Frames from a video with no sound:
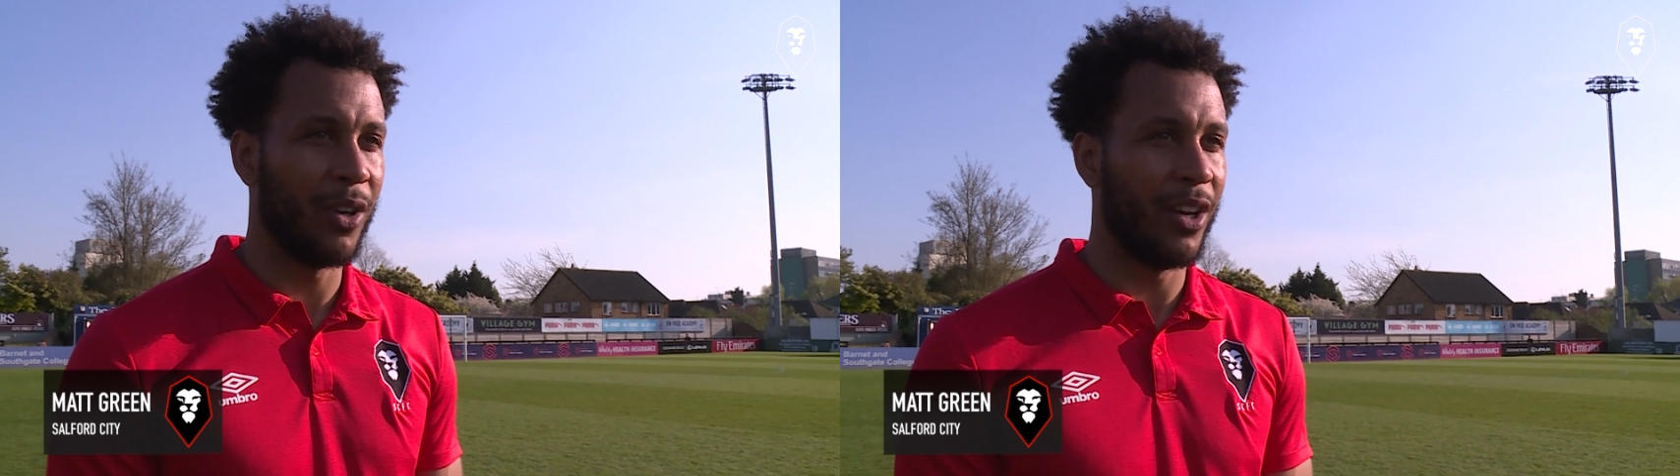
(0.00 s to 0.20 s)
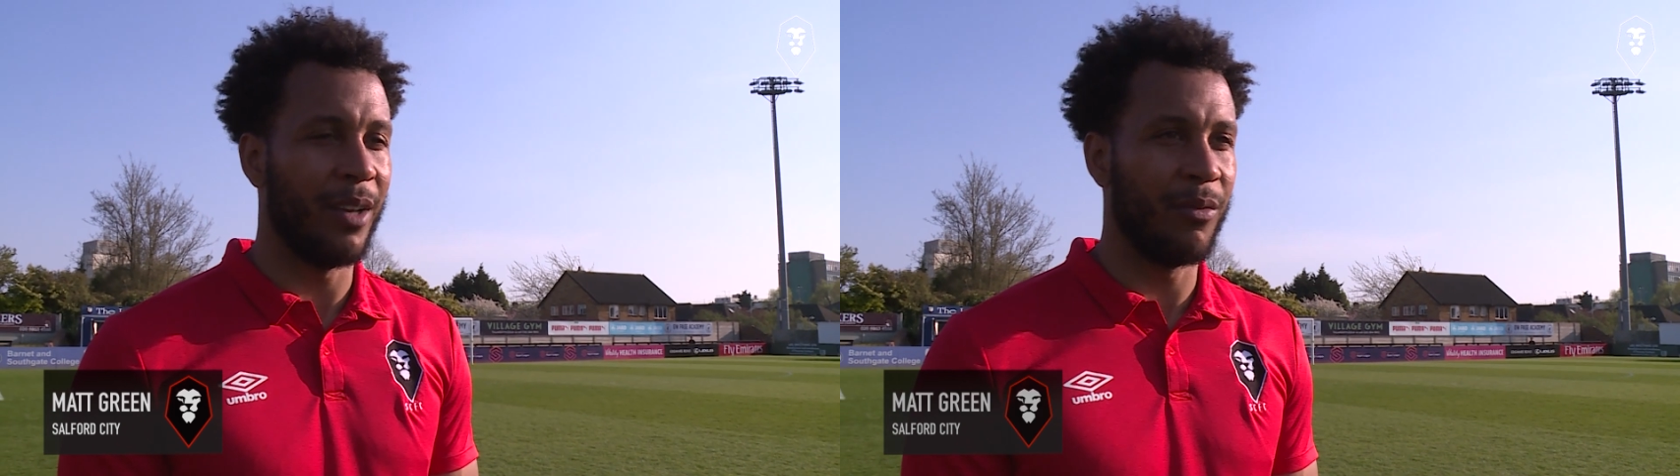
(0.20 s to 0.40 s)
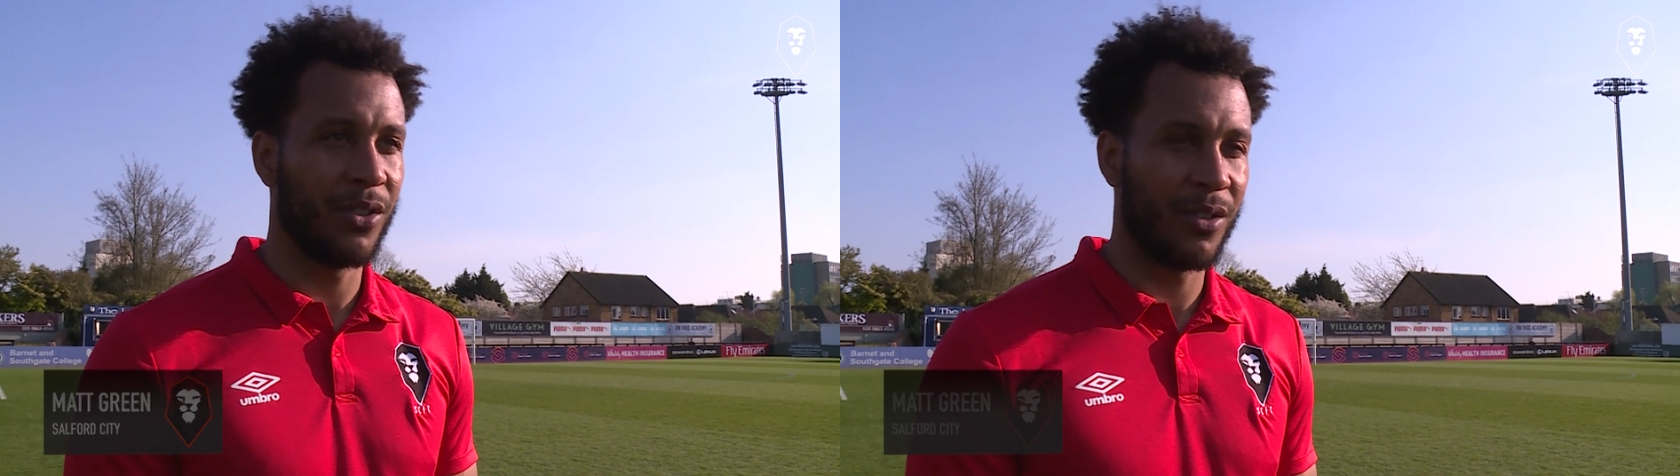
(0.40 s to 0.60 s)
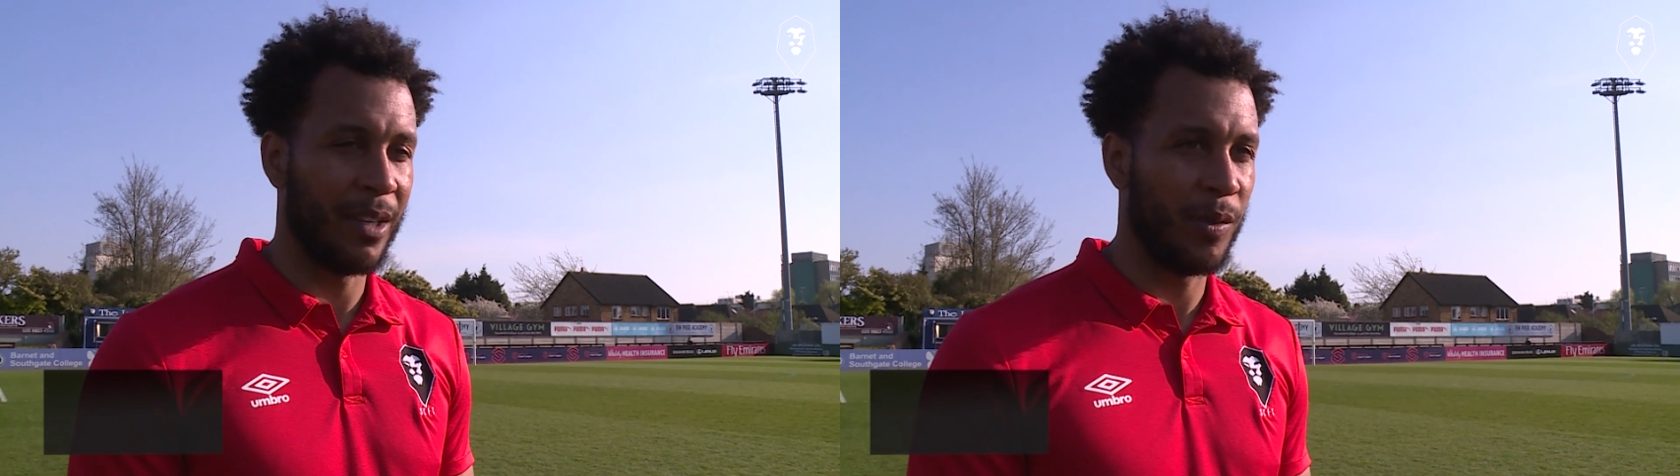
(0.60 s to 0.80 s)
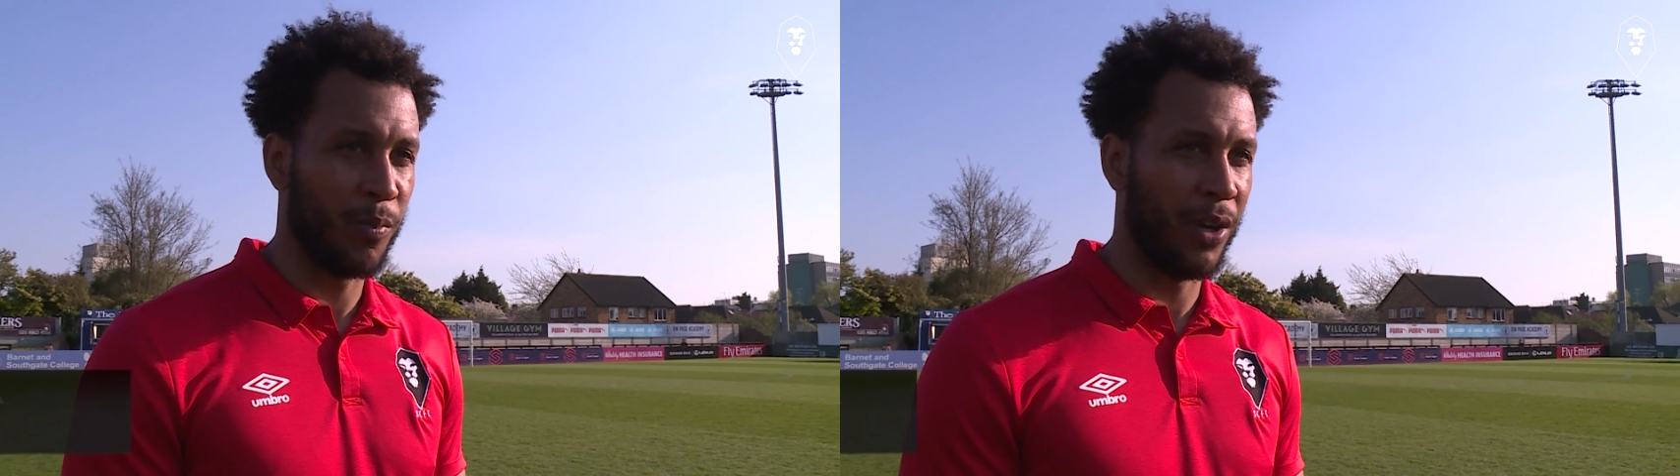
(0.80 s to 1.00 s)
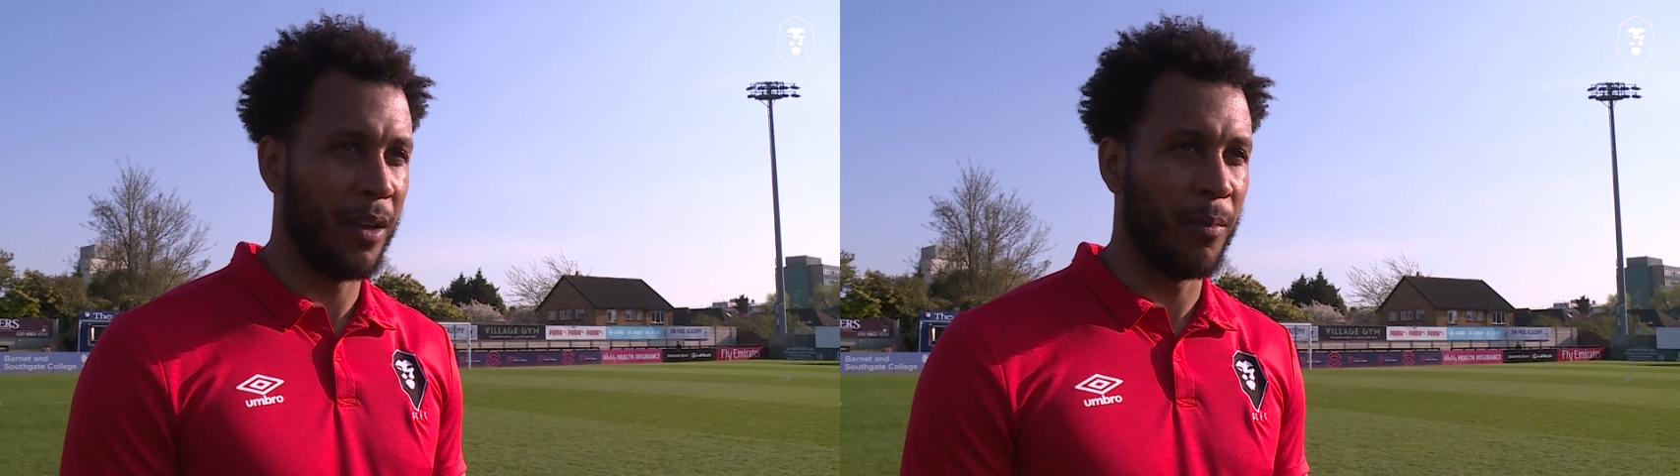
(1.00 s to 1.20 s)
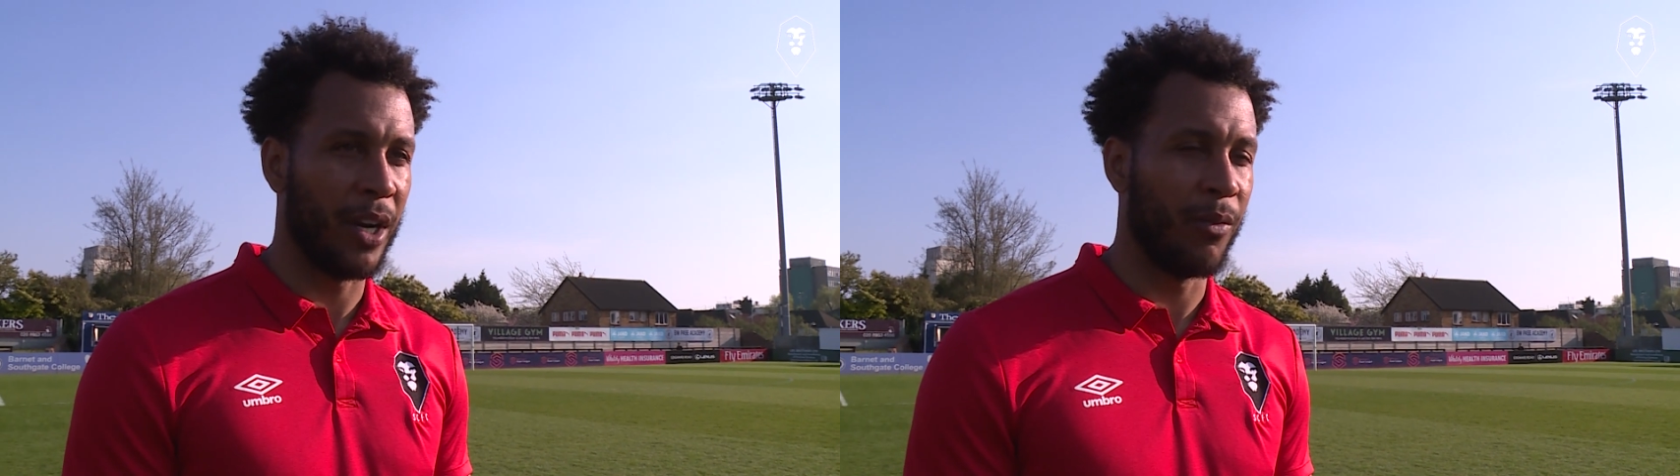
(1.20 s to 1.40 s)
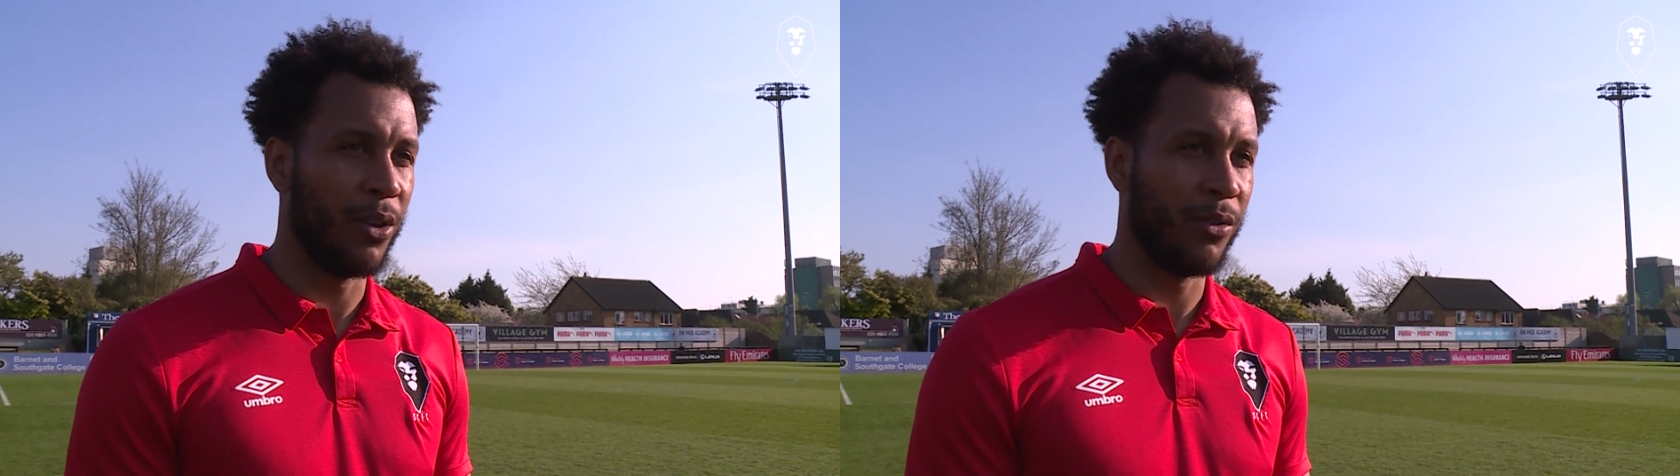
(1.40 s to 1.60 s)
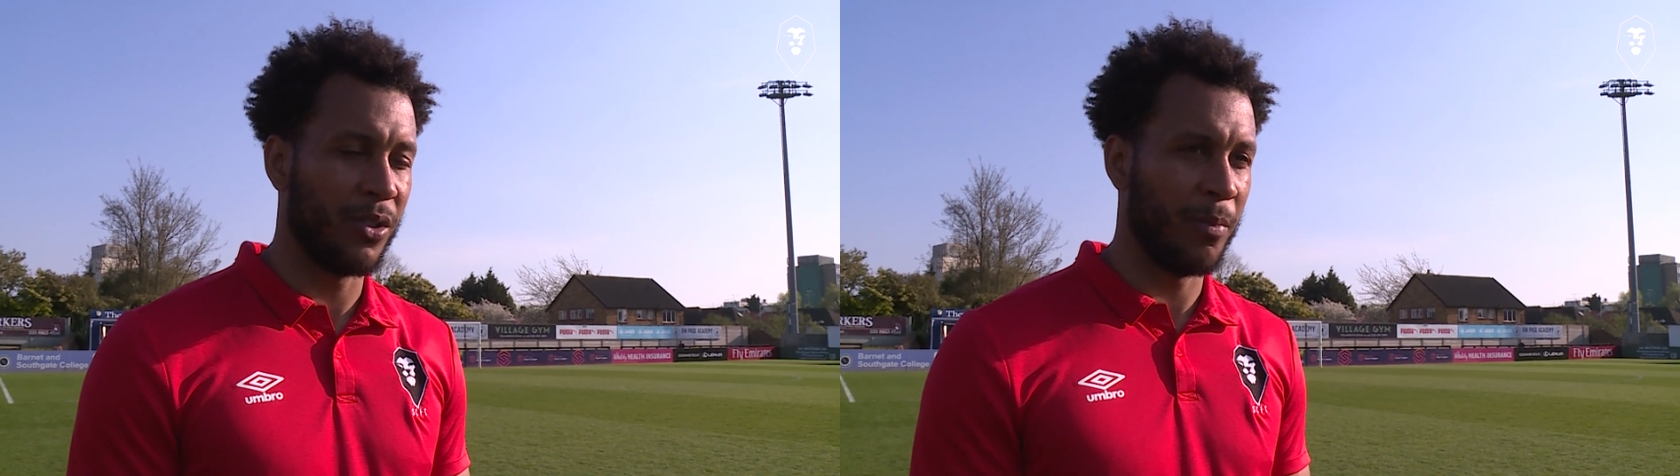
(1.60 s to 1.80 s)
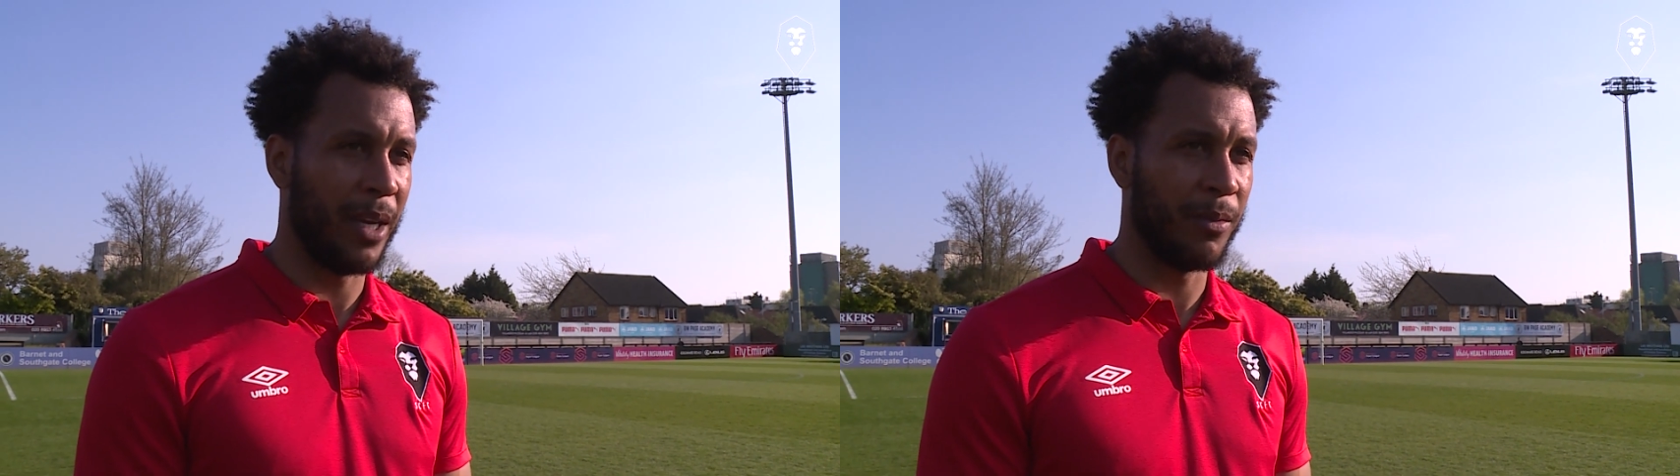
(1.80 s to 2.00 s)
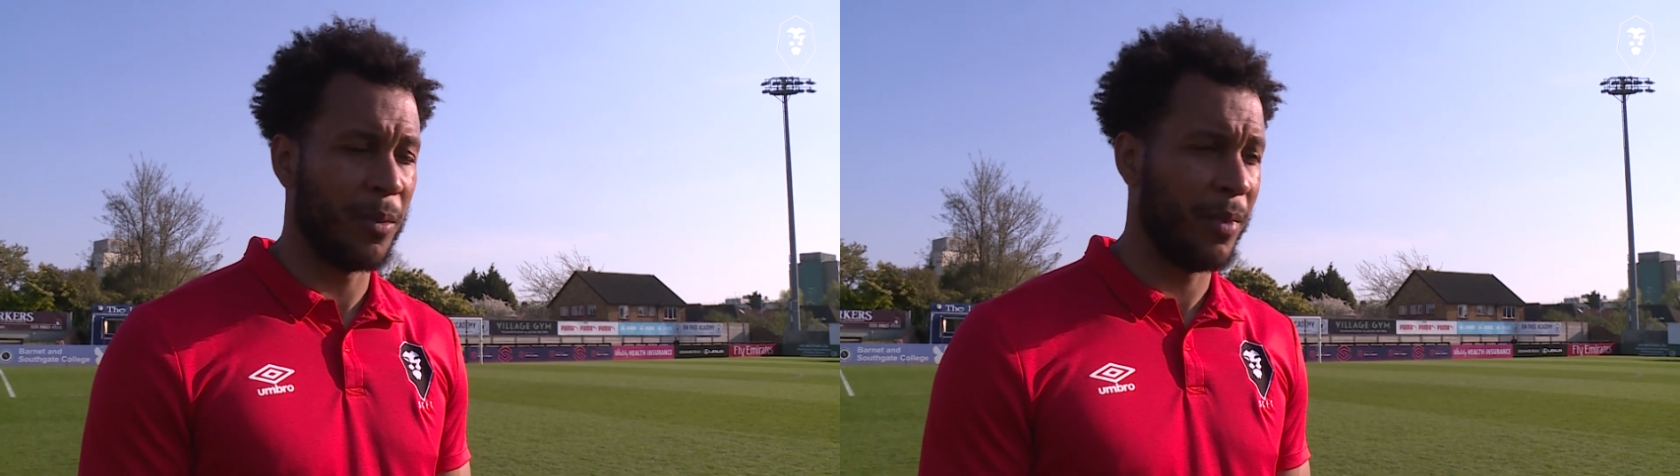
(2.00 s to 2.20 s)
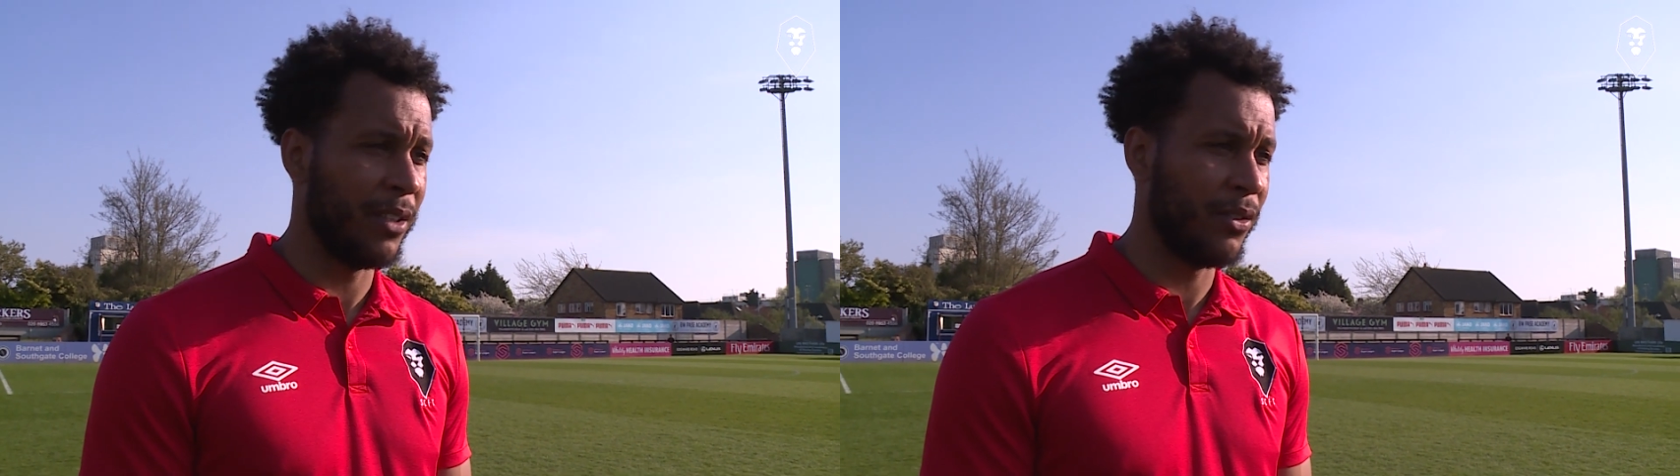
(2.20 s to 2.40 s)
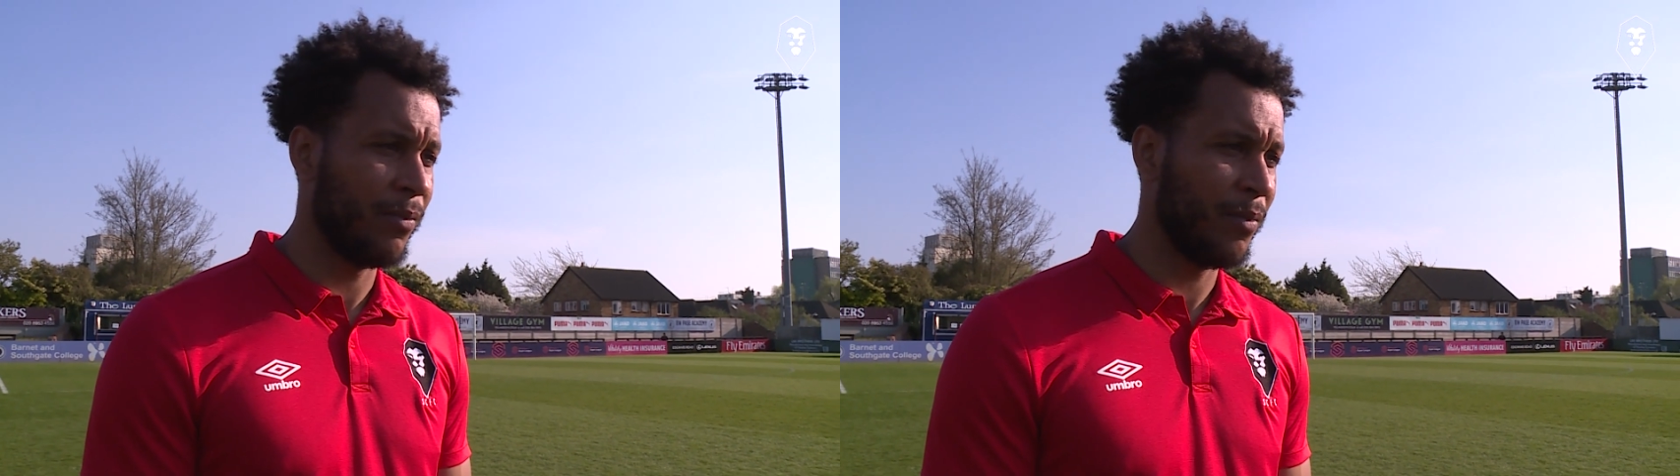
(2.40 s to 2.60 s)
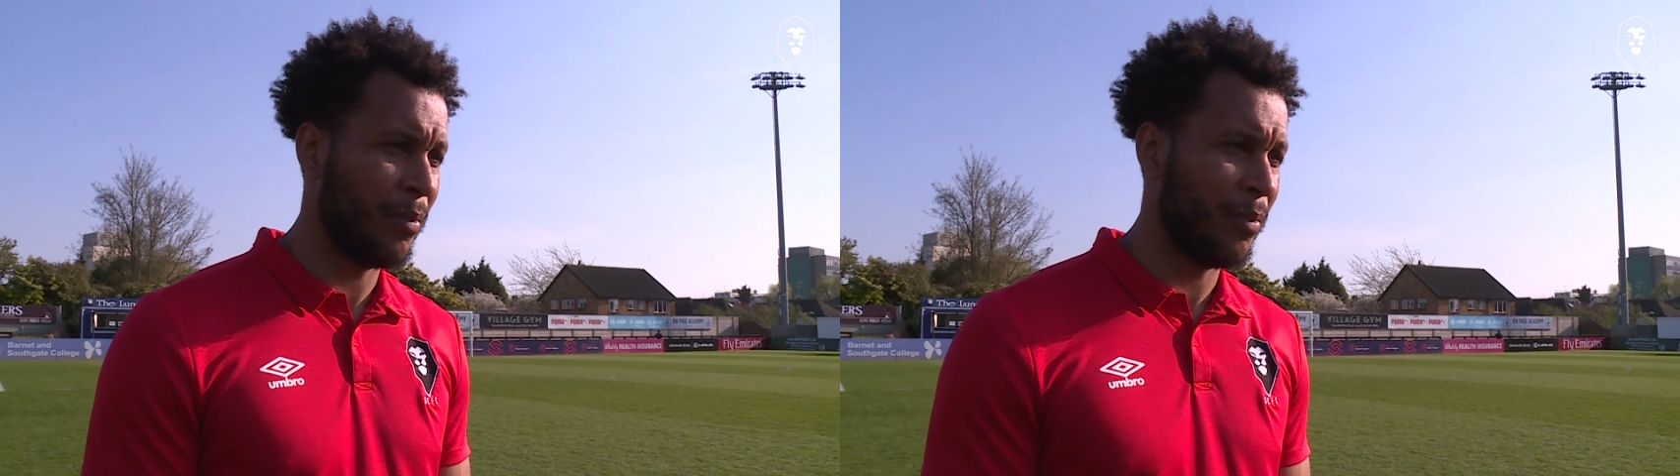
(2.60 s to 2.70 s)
but it was it was brilliant by Roons to be able to pin